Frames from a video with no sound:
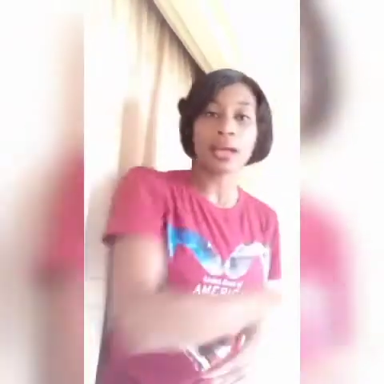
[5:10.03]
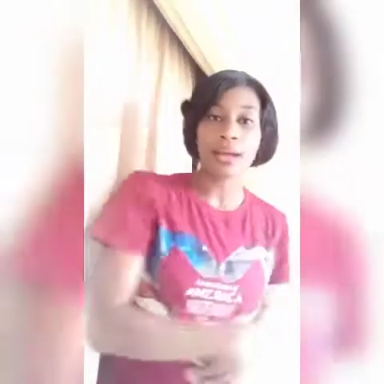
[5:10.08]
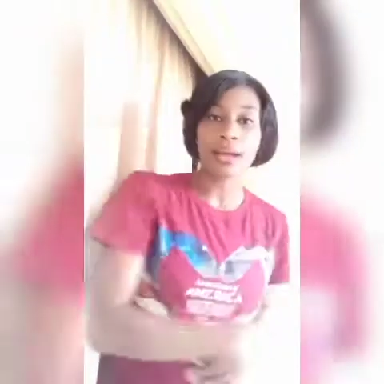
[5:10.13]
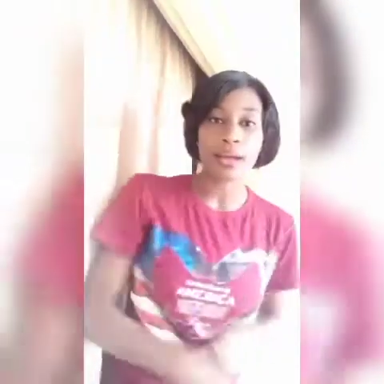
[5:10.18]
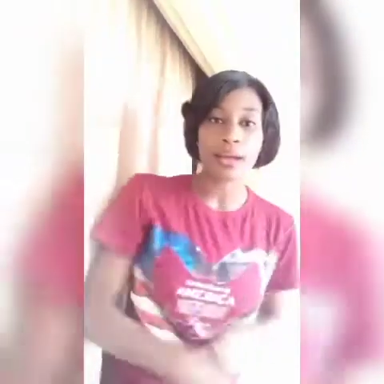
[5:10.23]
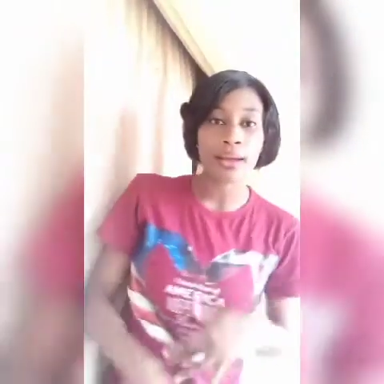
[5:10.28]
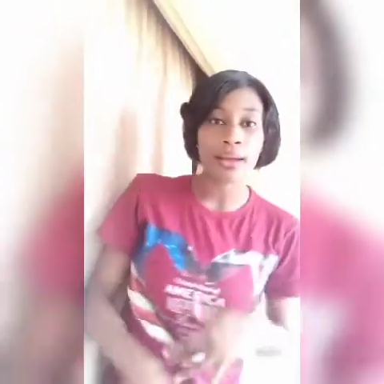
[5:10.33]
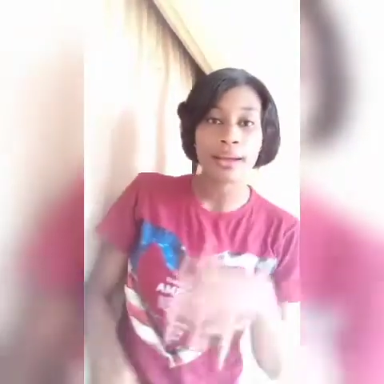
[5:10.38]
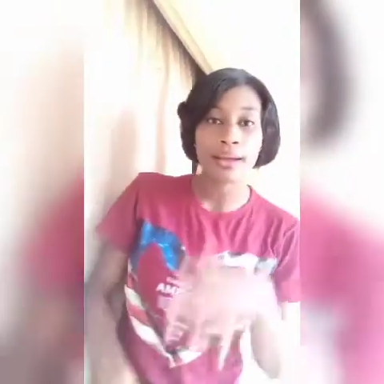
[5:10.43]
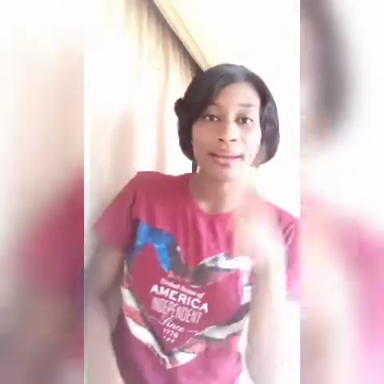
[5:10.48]

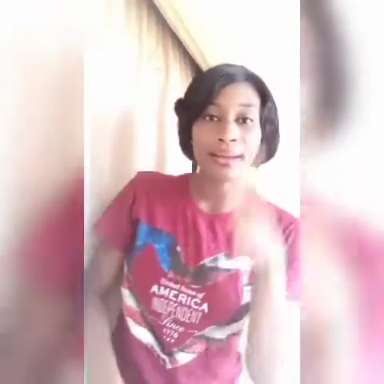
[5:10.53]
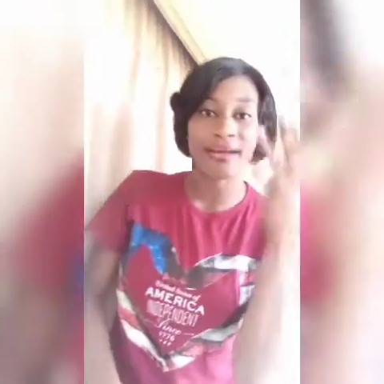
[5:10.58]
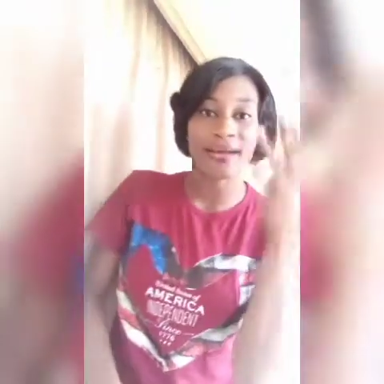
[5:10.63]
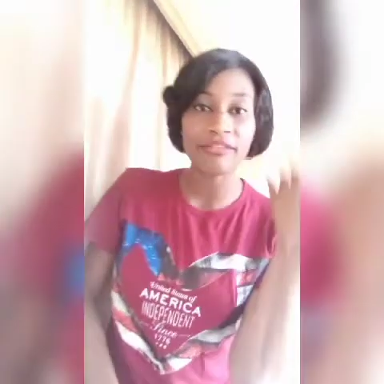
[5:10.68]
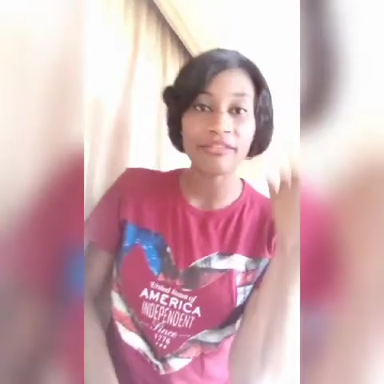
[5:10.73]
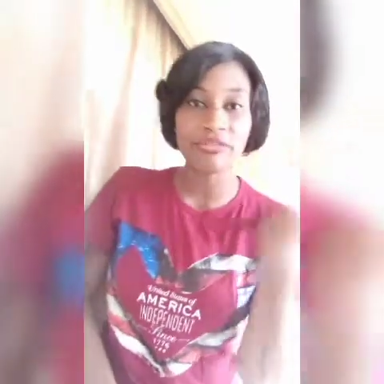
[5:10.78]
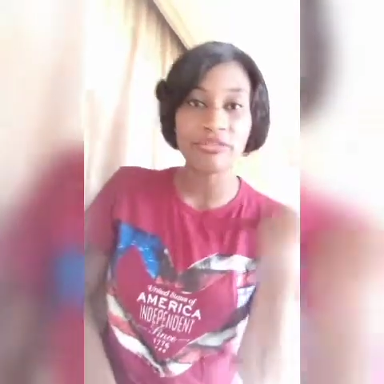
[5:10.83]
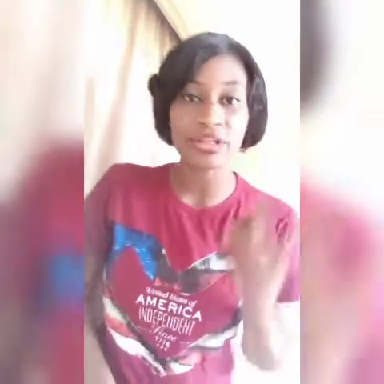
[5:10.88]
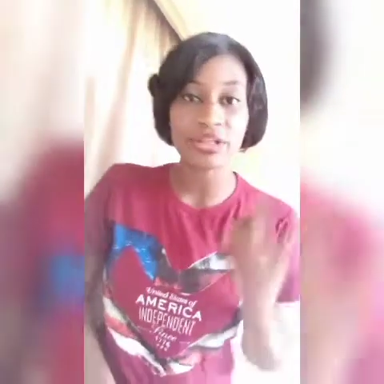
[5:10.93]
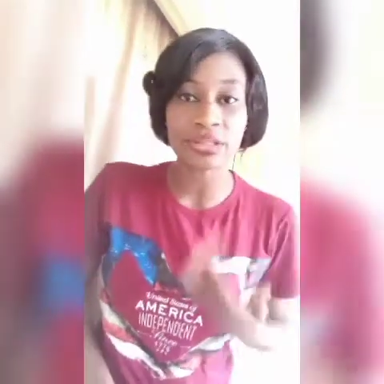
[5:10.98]
I
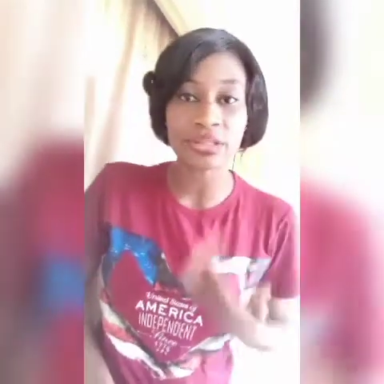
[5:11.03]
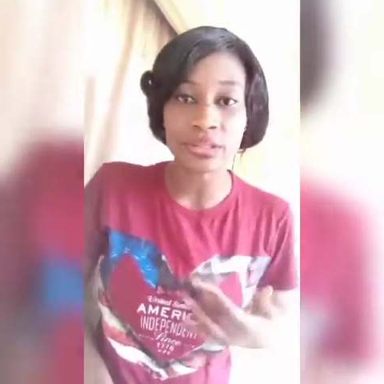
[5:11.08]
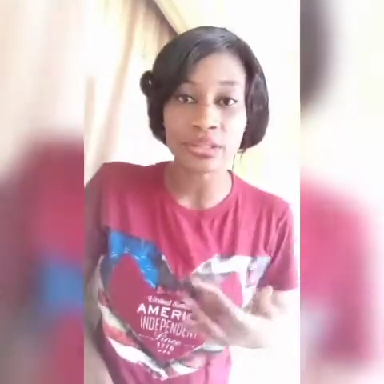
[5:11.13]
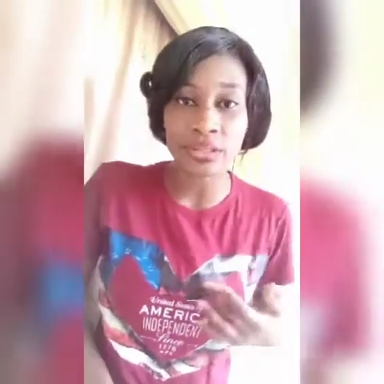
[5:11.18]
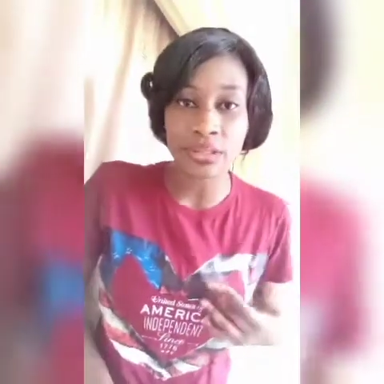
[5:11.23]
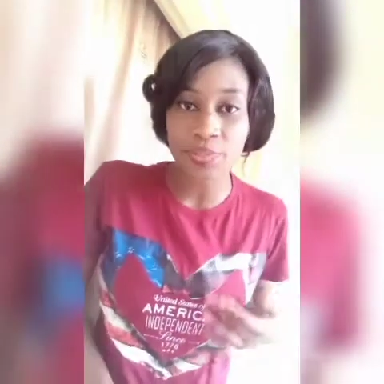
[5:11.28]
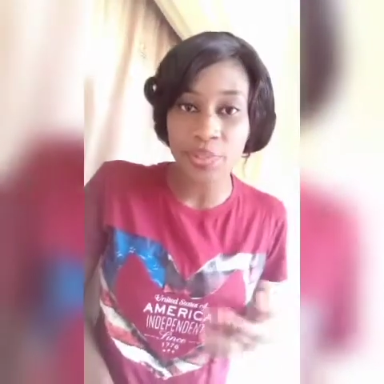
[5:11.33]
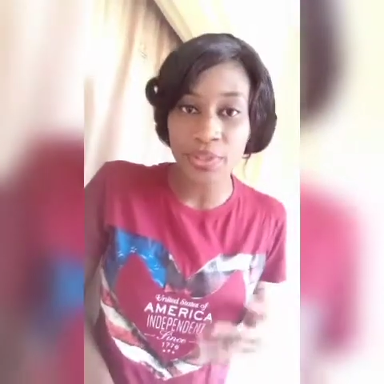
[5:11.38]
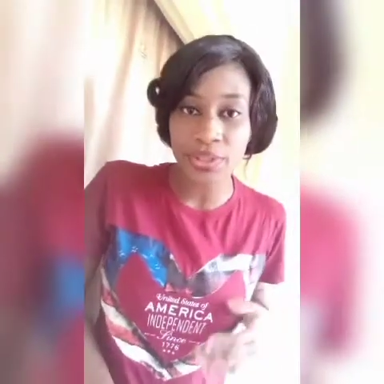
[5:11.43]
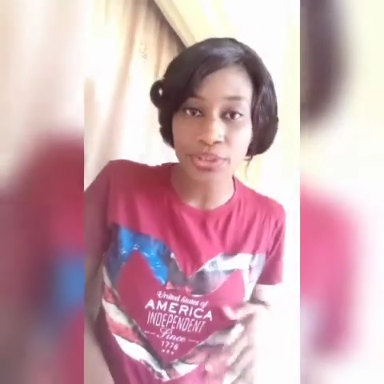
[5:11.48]
have faith in
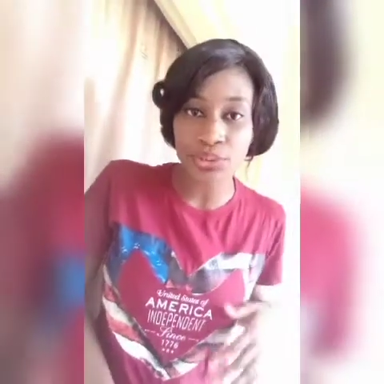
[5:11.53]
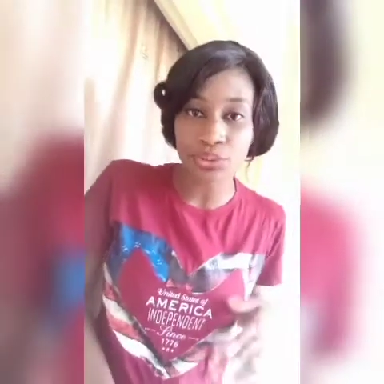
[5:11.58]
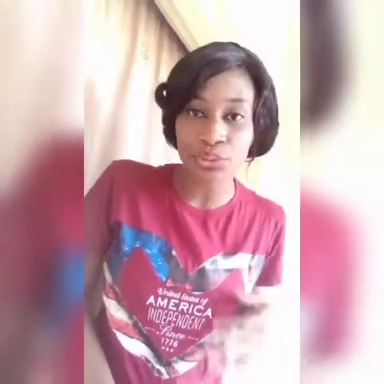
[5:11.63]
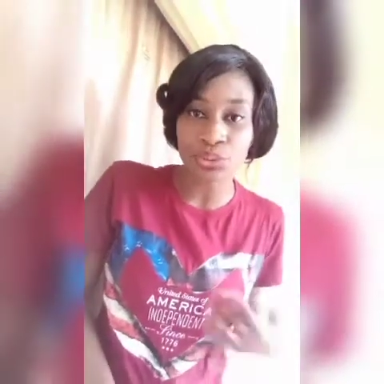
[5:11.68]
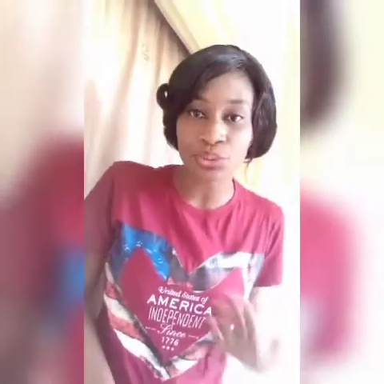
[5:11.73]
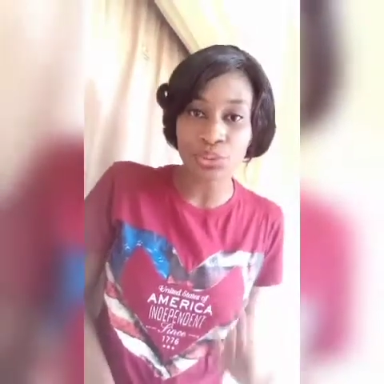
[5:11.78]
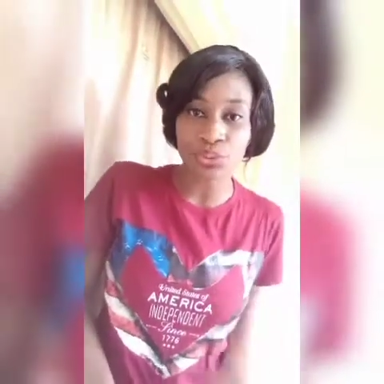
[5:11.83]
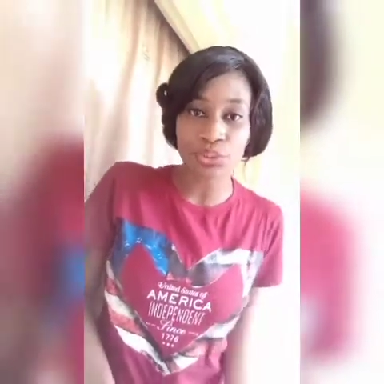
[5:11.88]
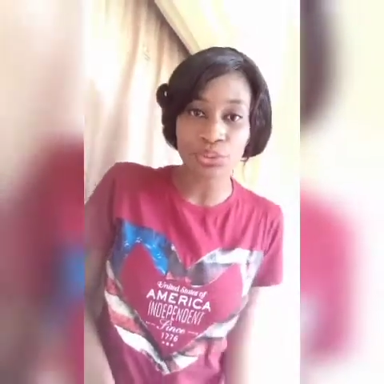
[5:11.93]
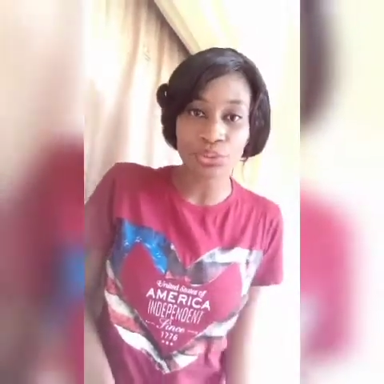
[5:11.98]
this
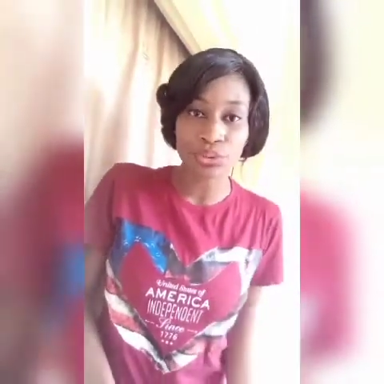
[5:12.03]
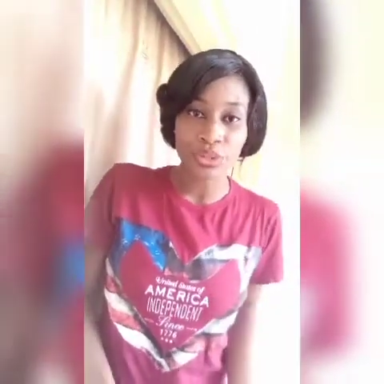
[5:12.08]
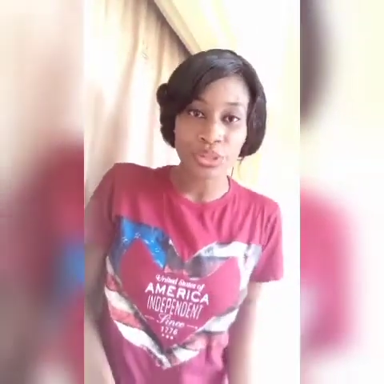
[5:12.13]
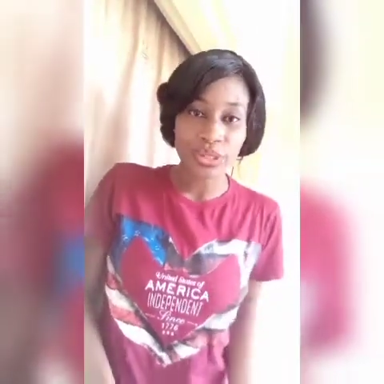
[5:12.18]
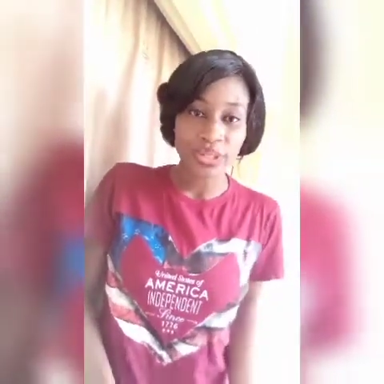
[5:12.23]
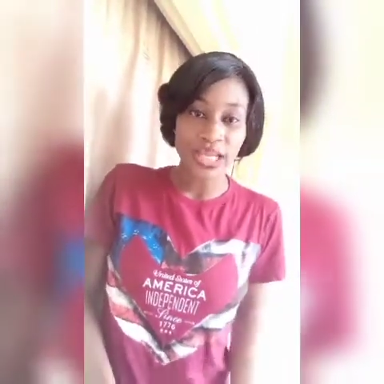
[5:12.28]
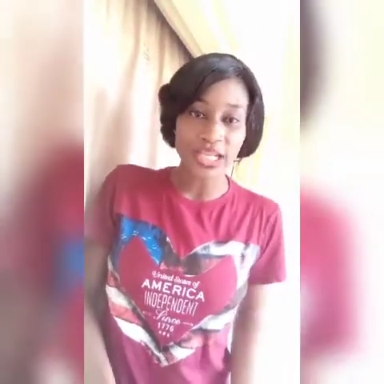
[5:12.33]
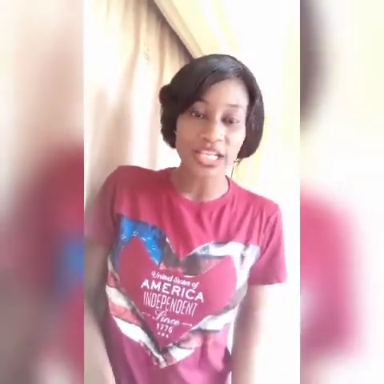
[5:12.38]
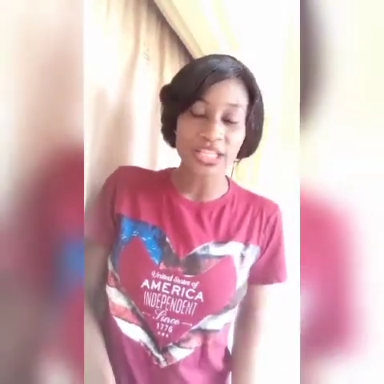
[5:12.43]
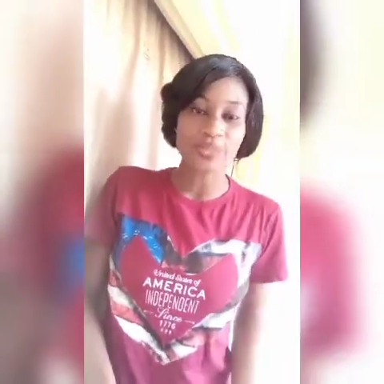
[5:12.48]
person. No,
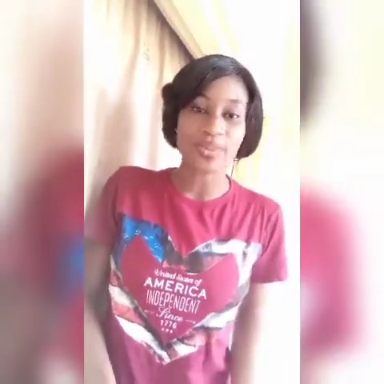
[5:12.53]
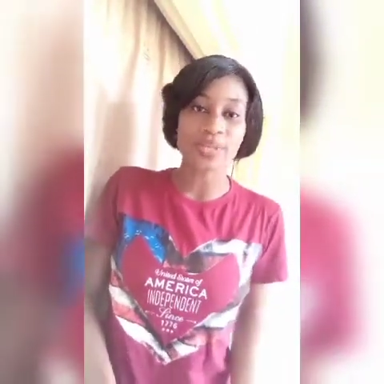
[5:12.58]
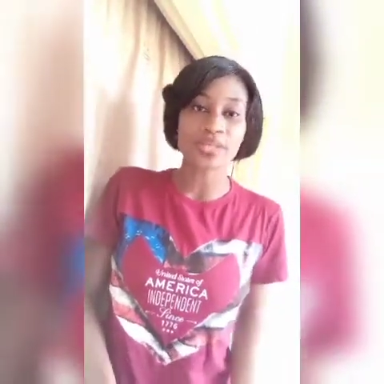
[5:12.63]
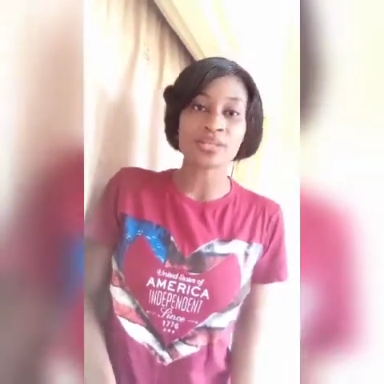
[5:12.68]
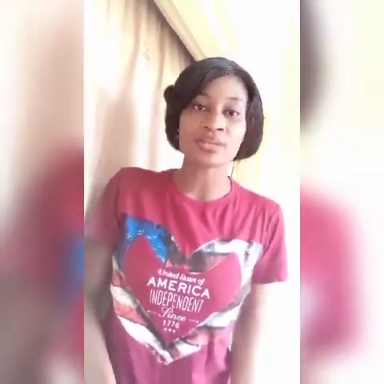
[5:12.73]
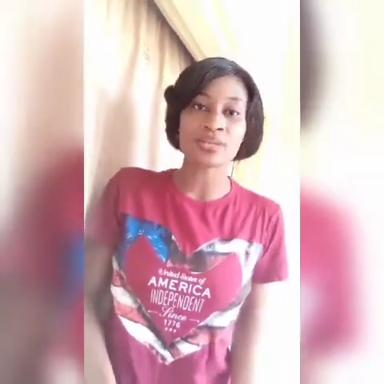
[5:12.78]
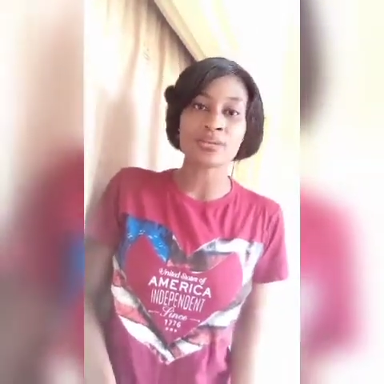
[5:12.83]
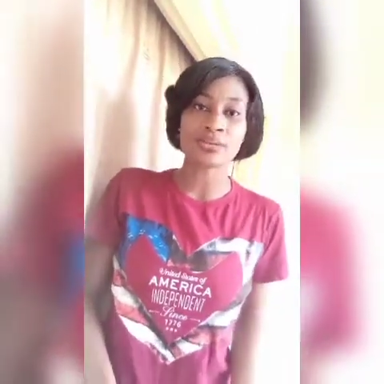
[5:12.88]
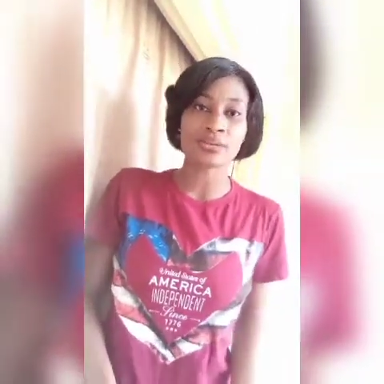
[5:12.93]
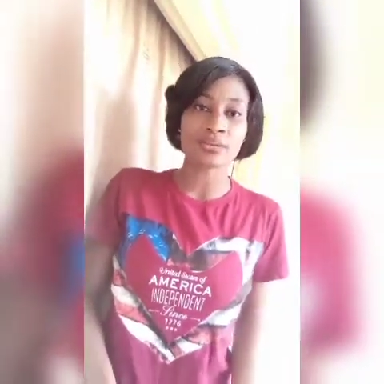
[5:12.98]
this
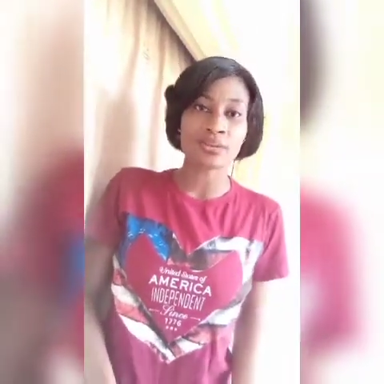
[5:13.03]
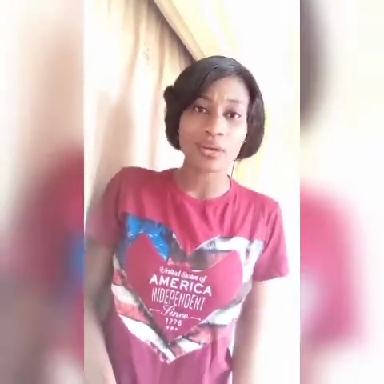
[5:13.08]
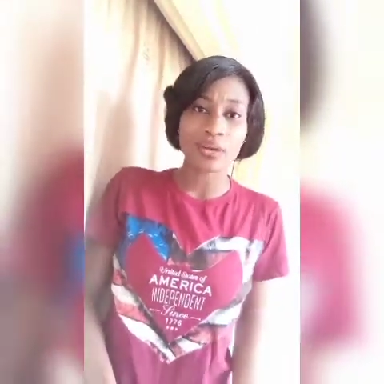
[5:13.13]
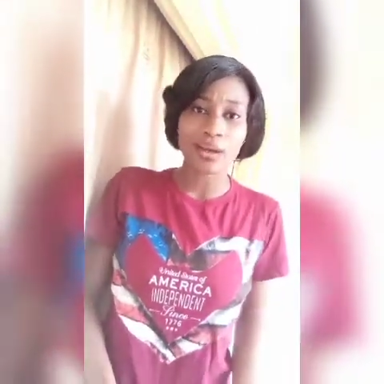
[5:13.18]
person,